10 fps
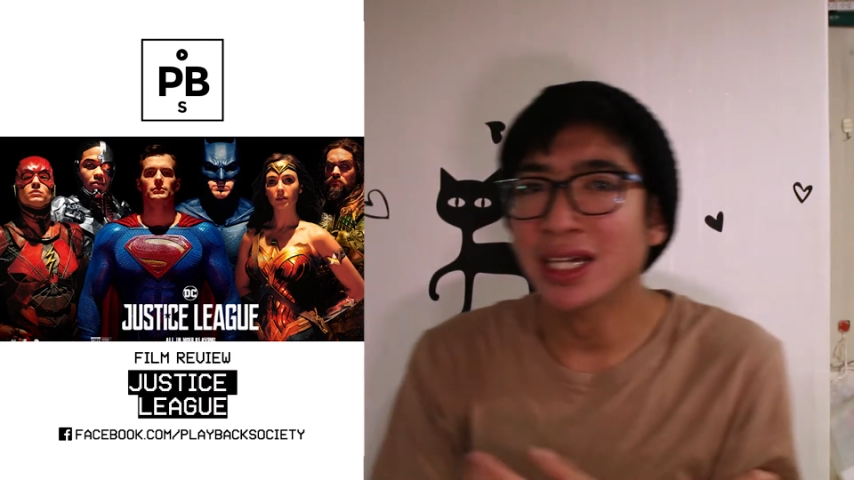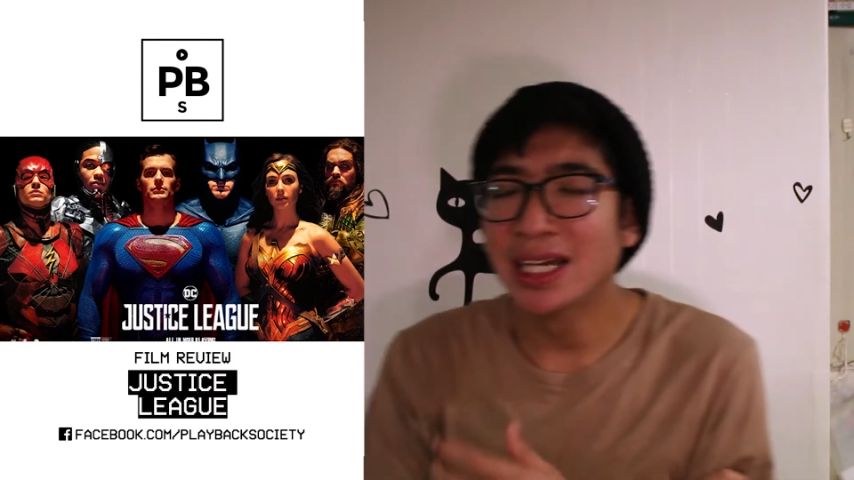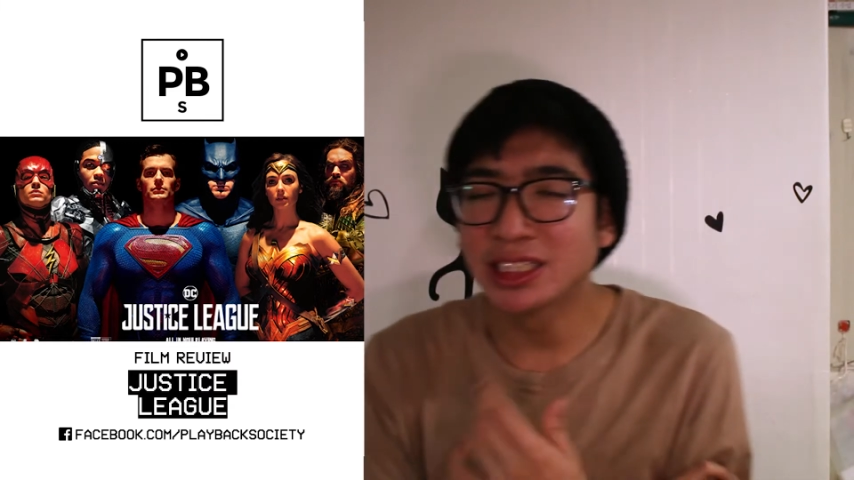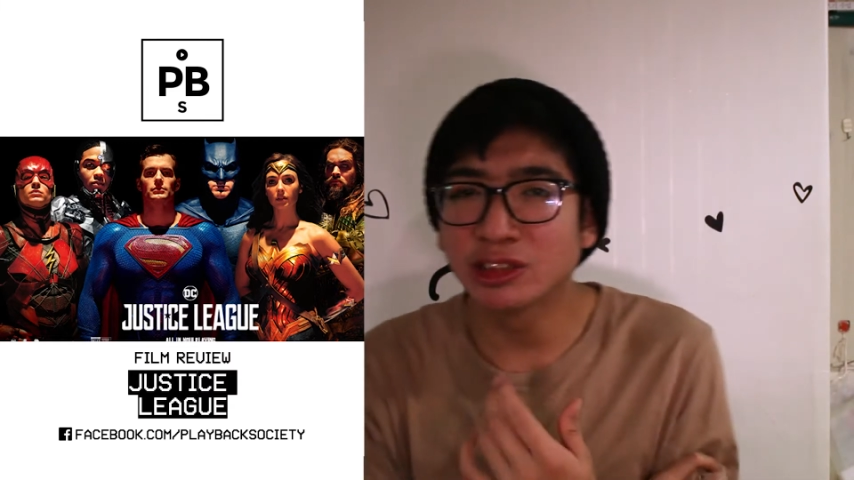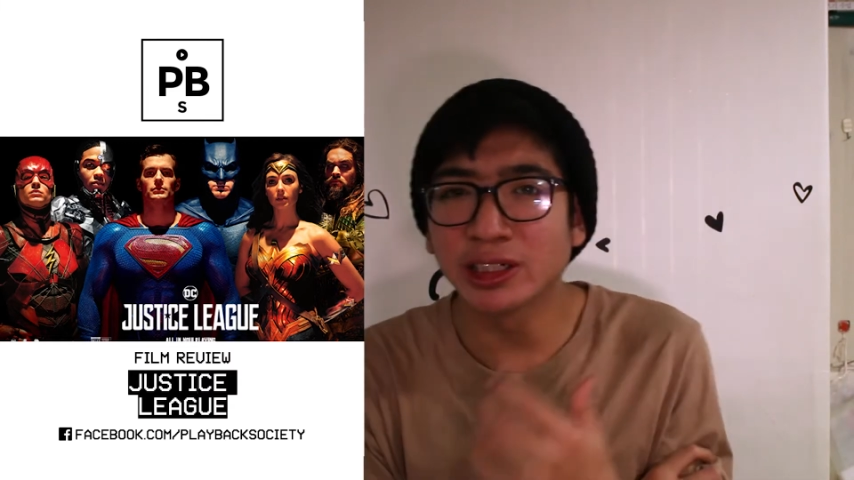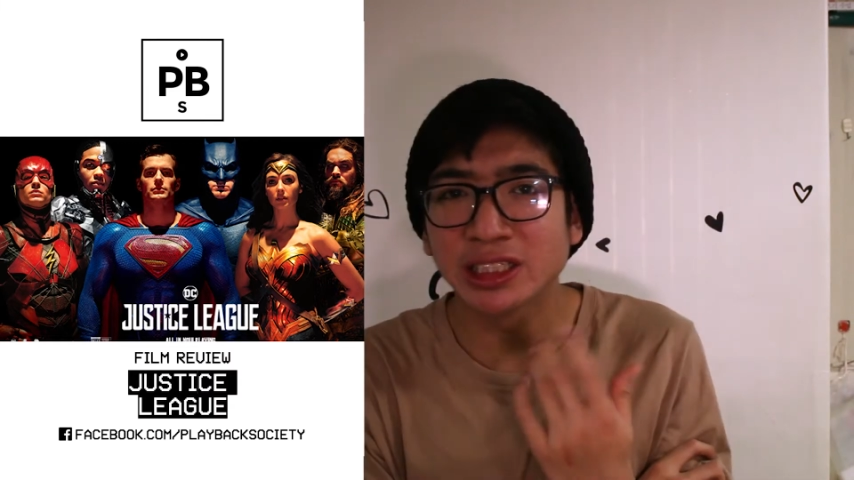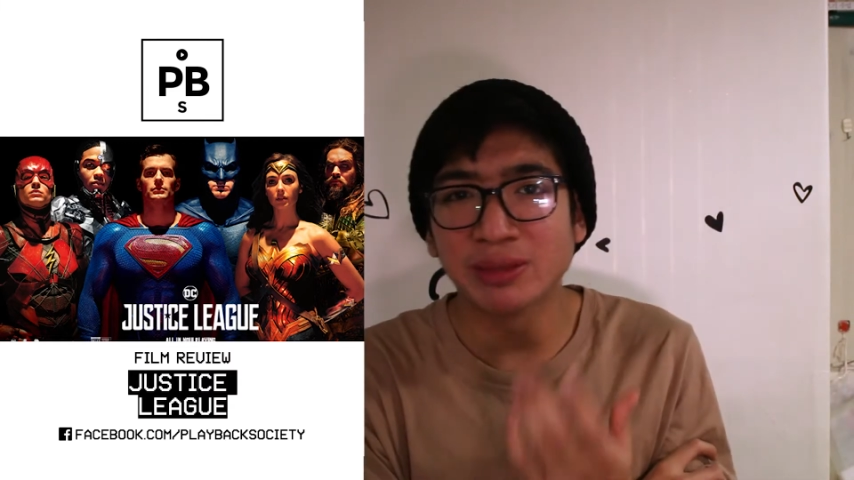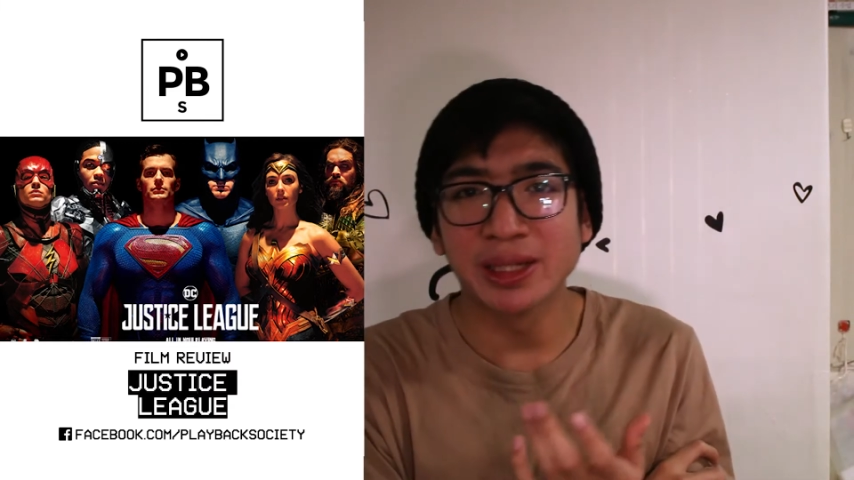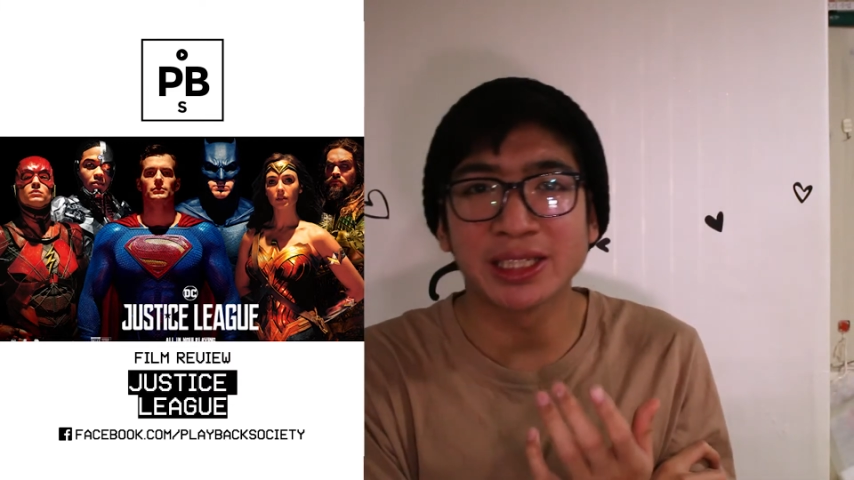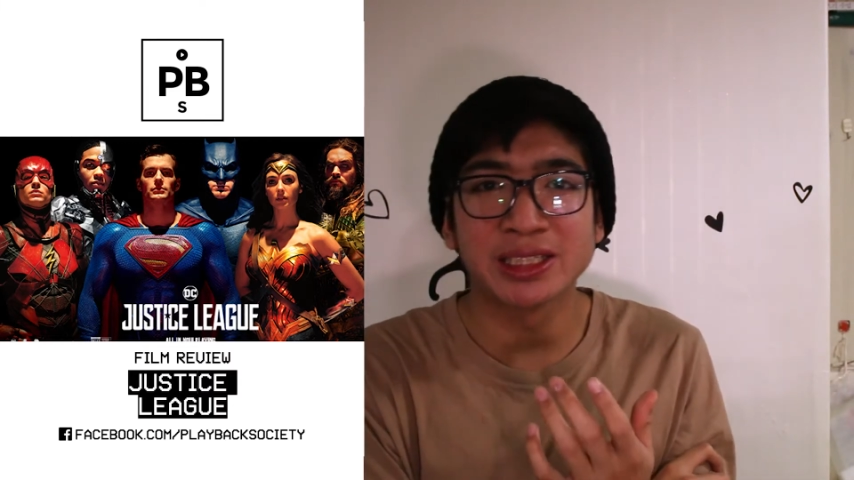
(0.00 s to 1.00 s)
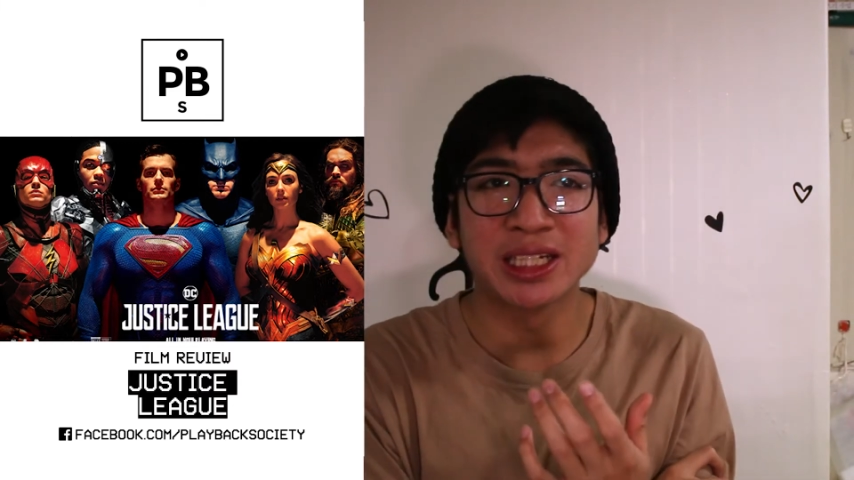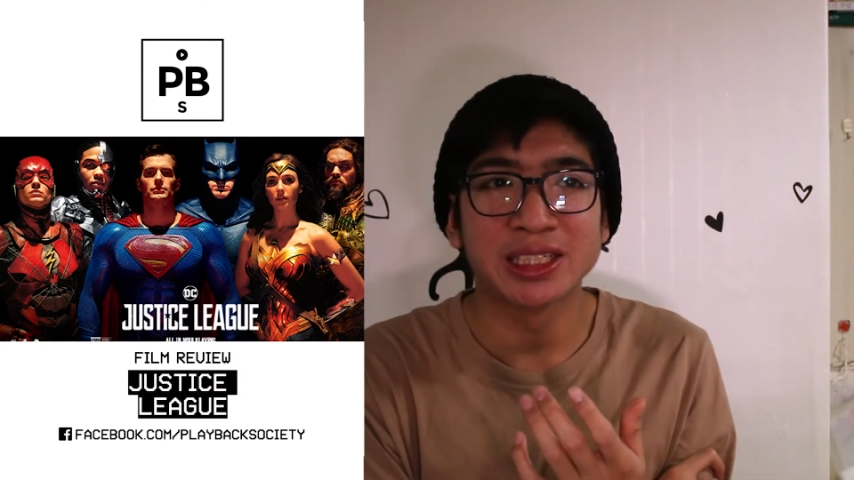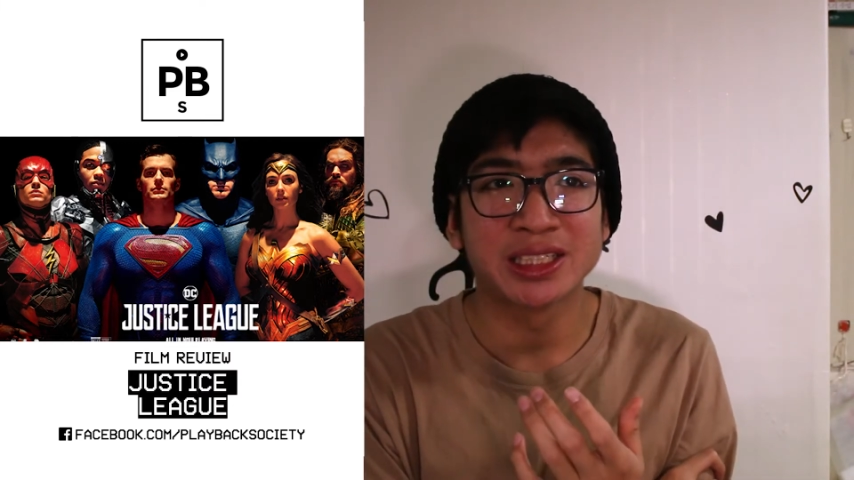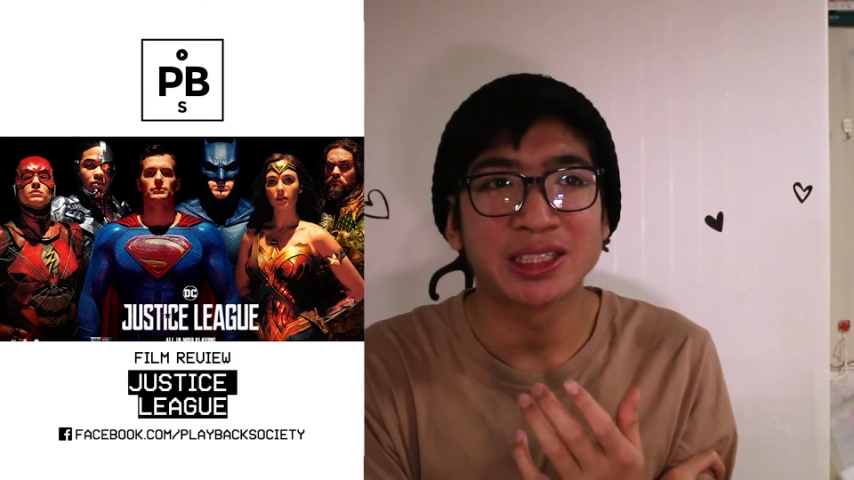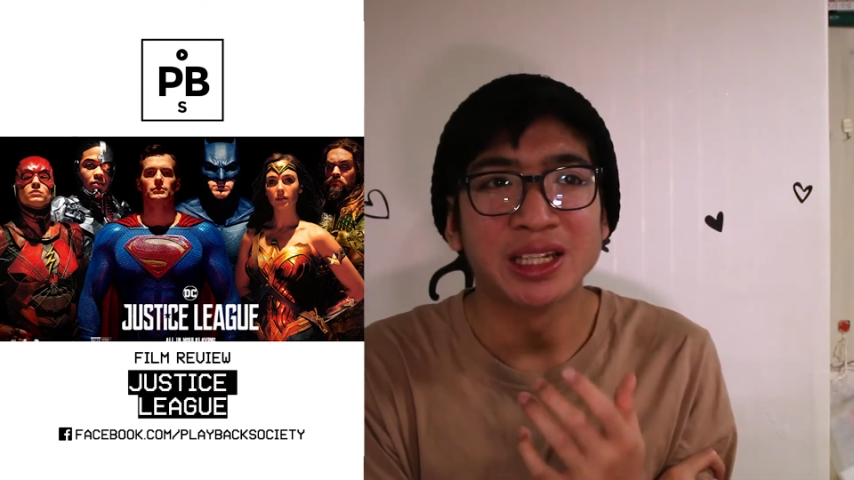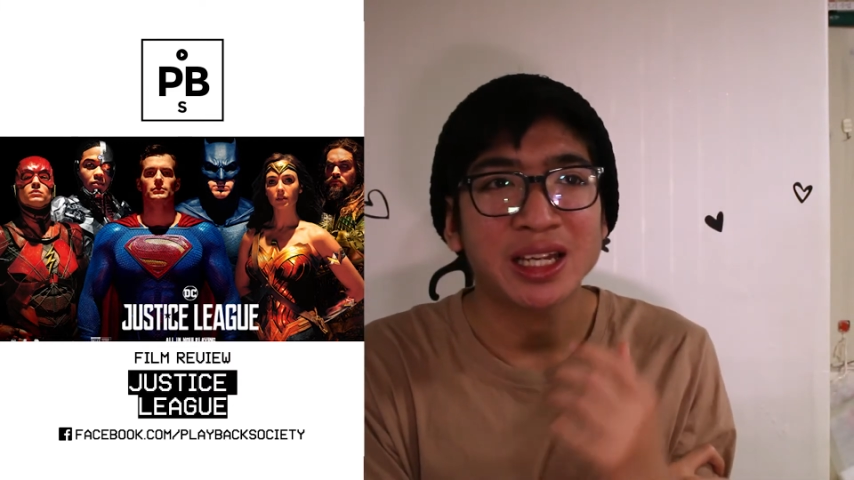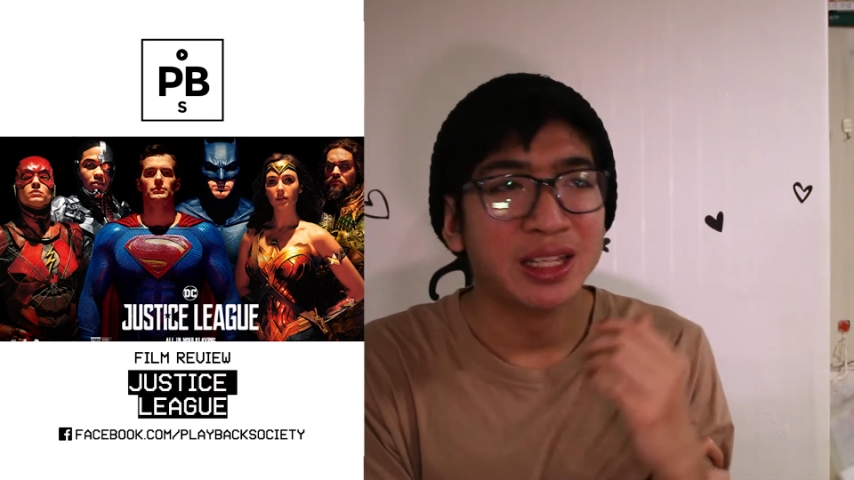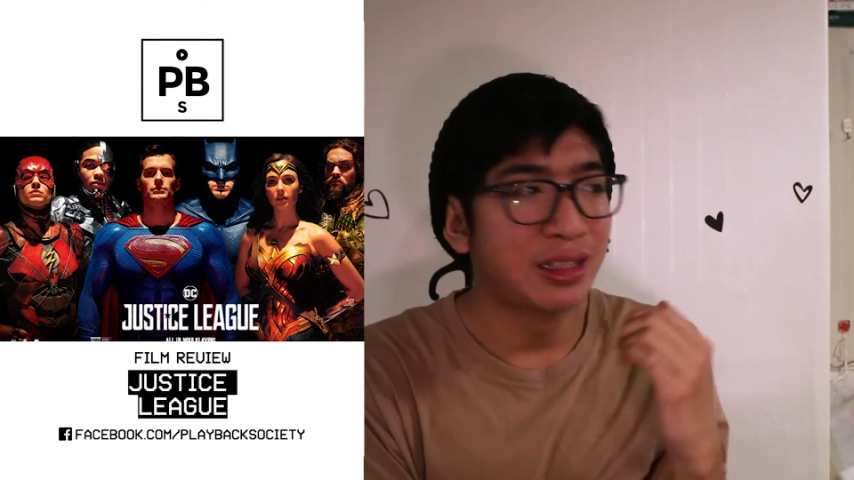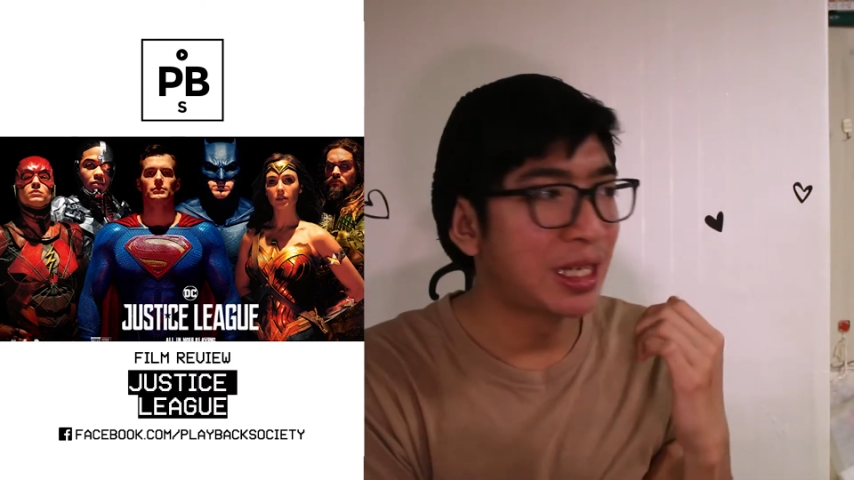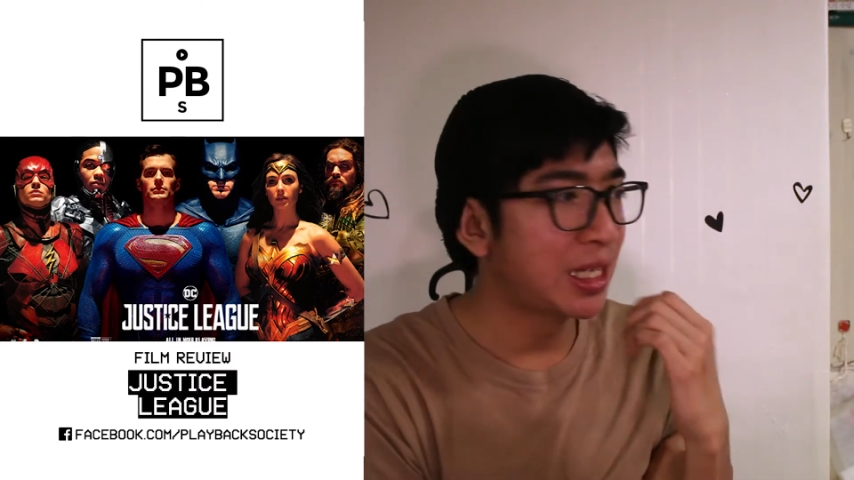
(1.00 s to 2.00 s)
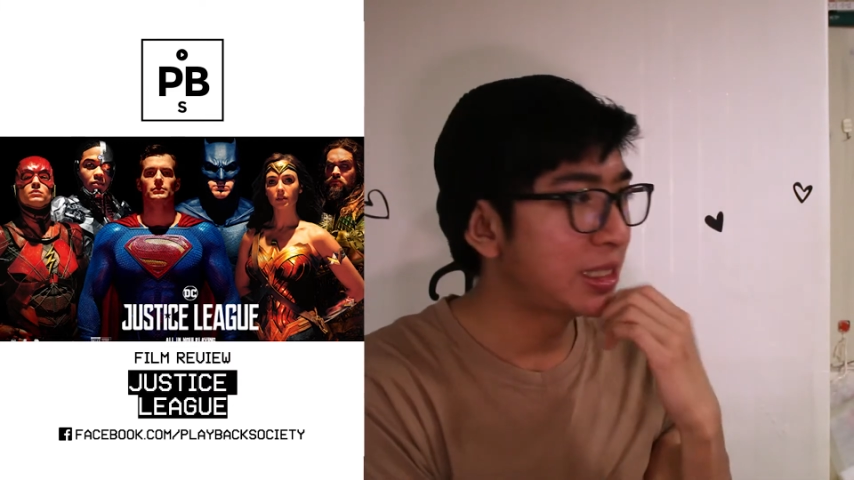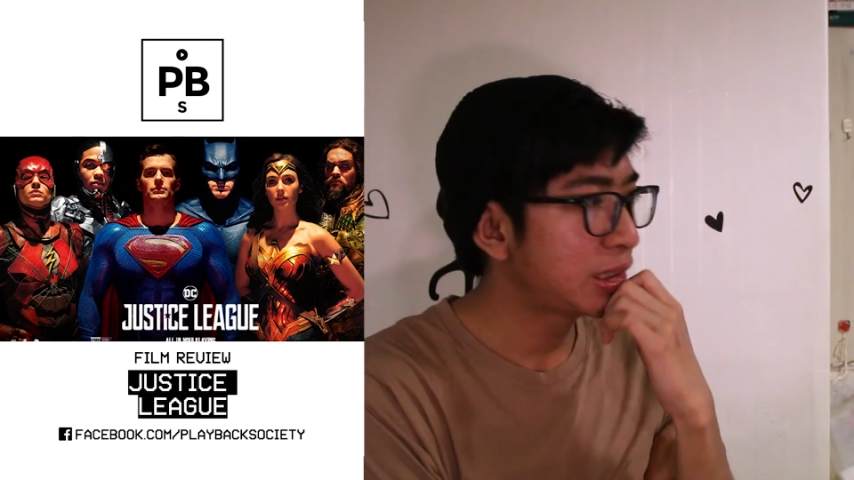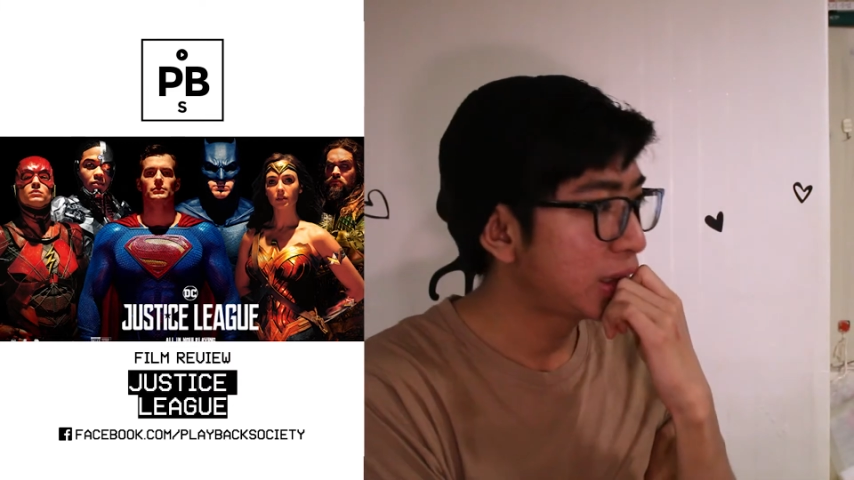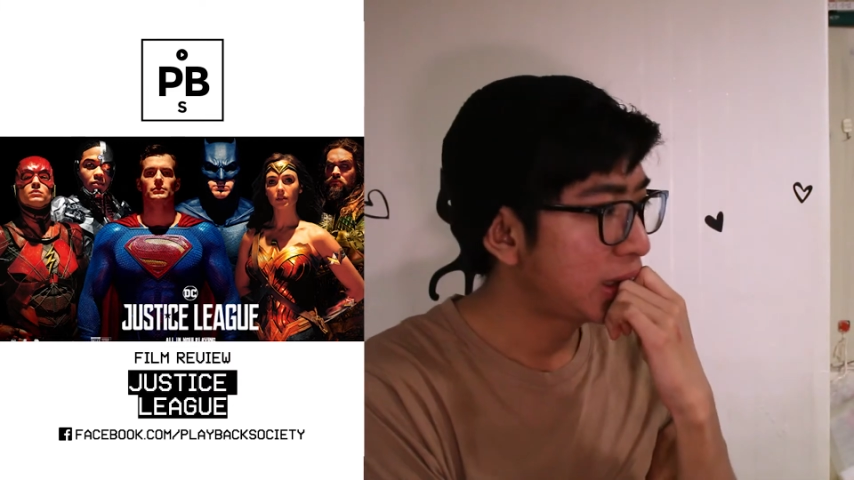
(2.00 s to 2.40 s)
It's a direction that makes sense, that